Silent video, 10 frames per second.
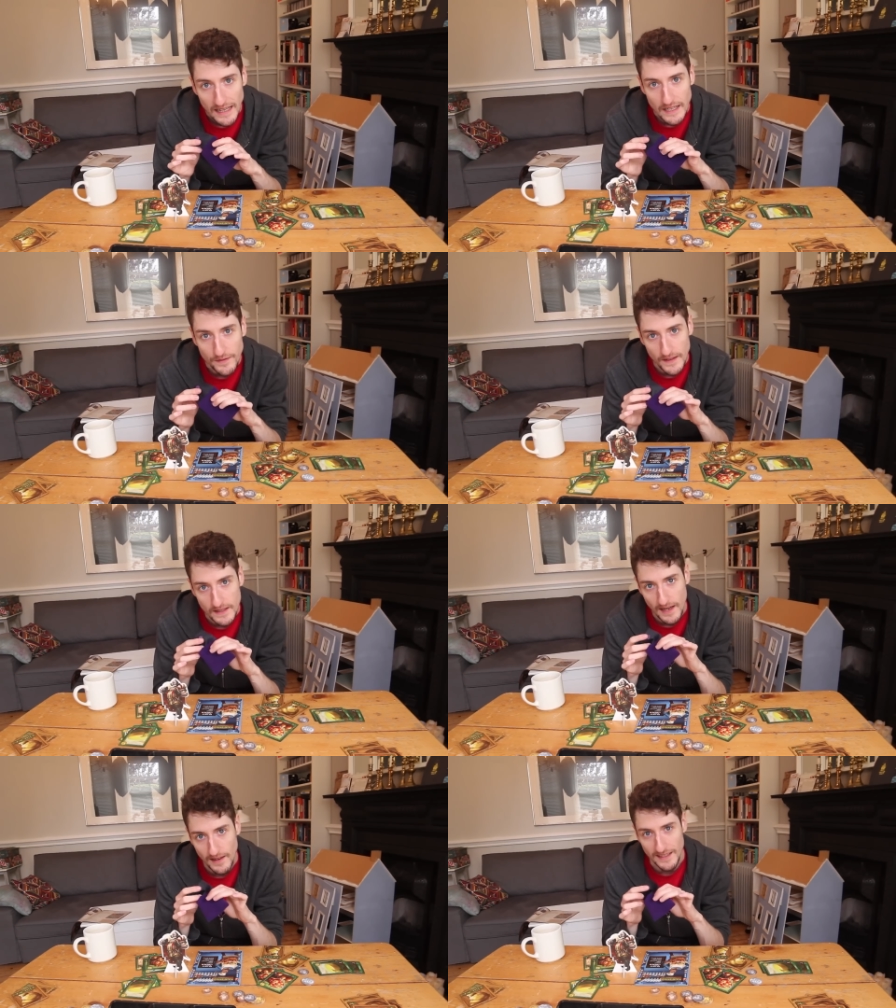is
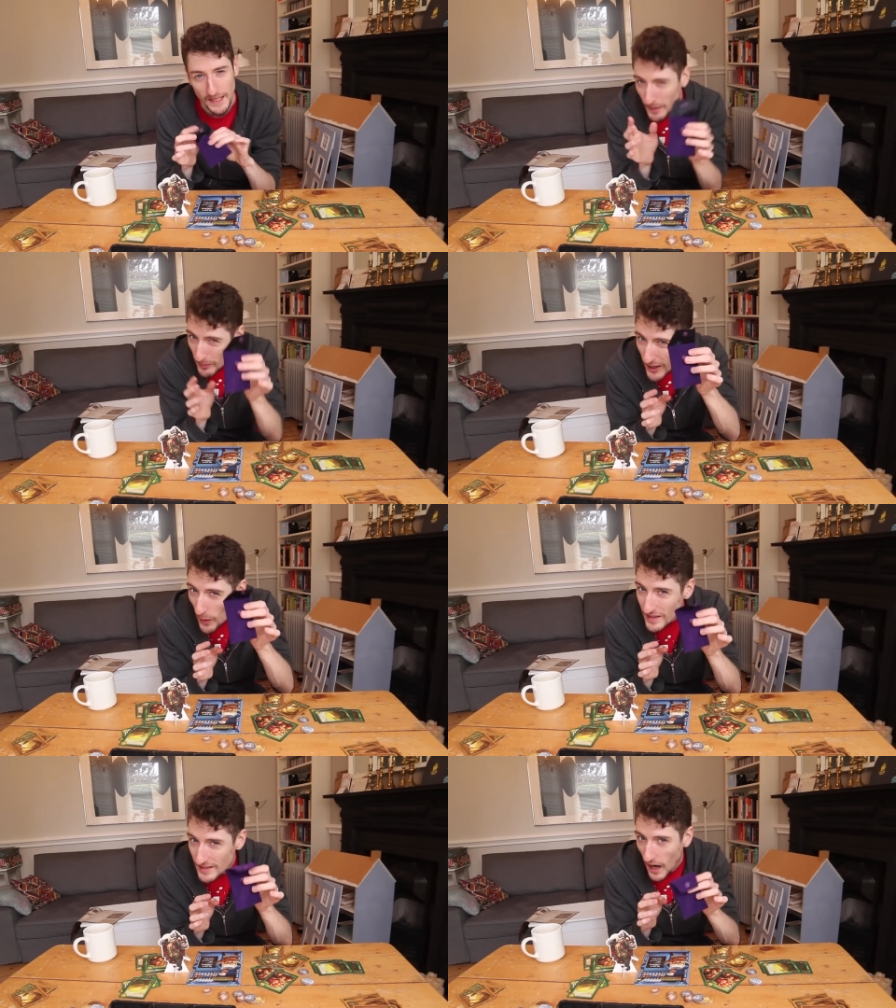fantastic, and people
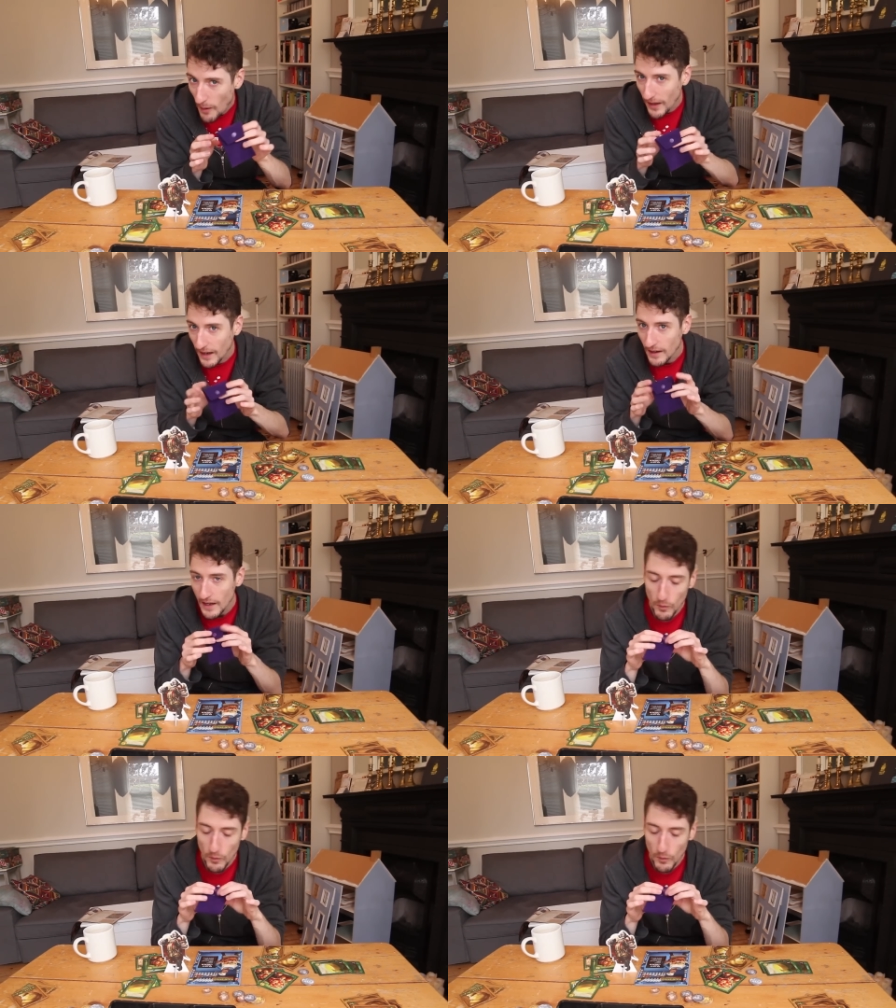know it's coming.